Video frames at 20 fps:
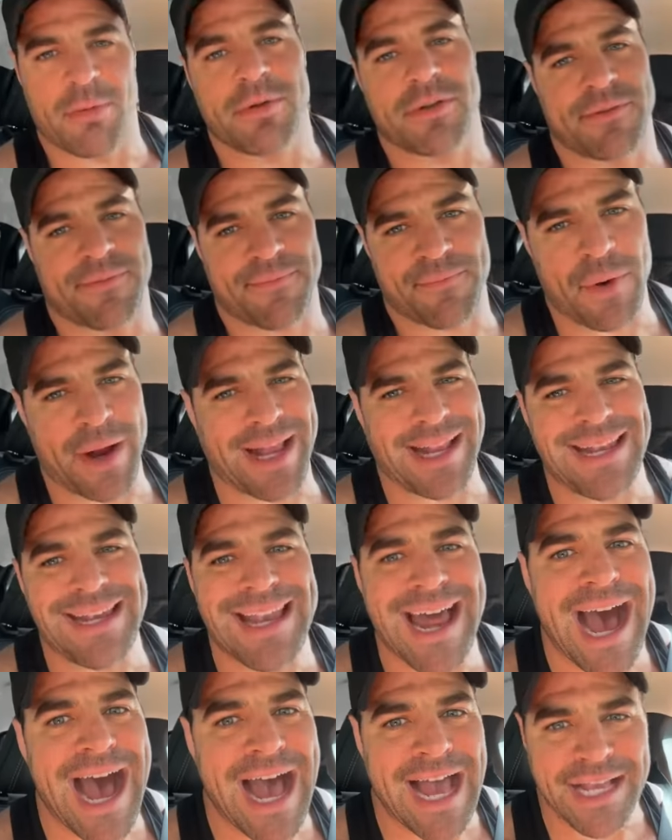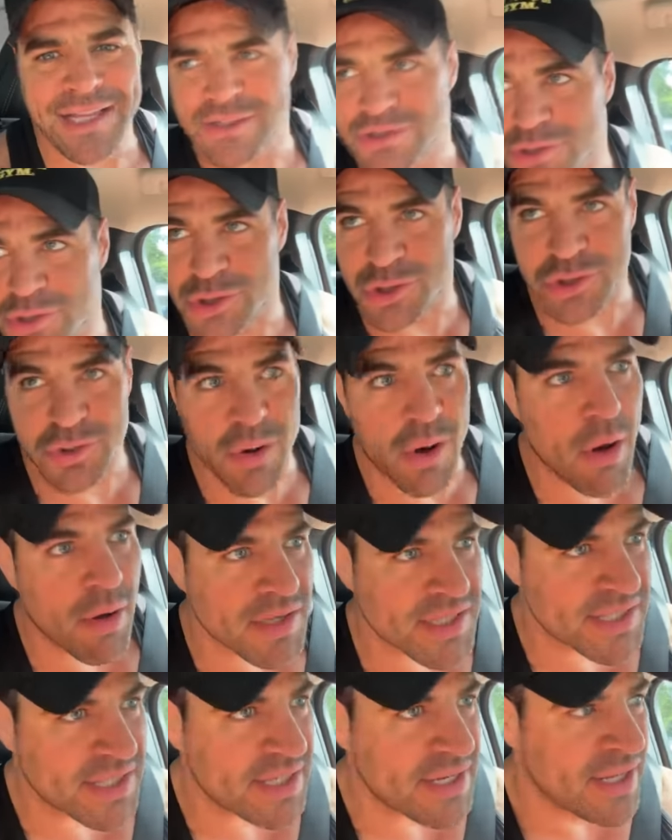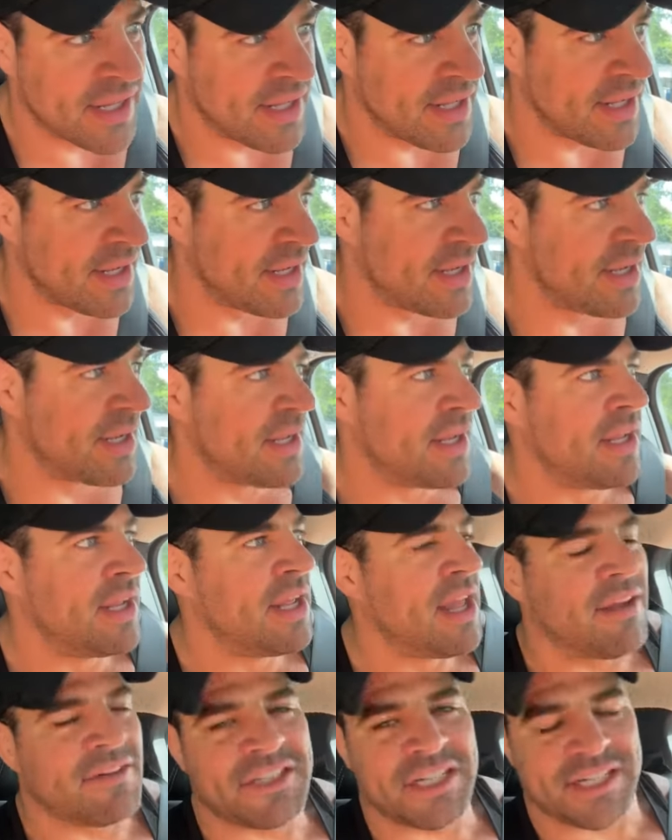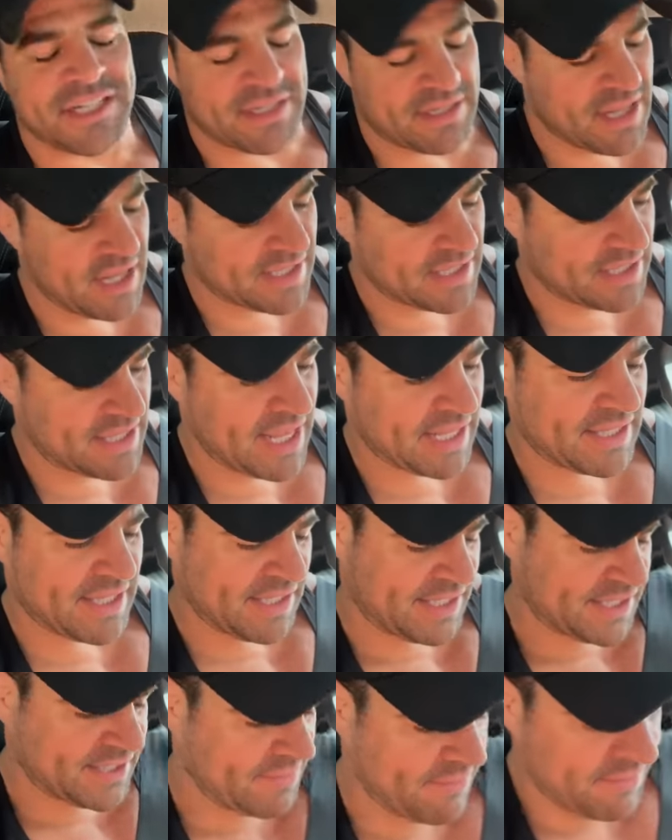almost freaking dies or strokes. And if she doesn't take this,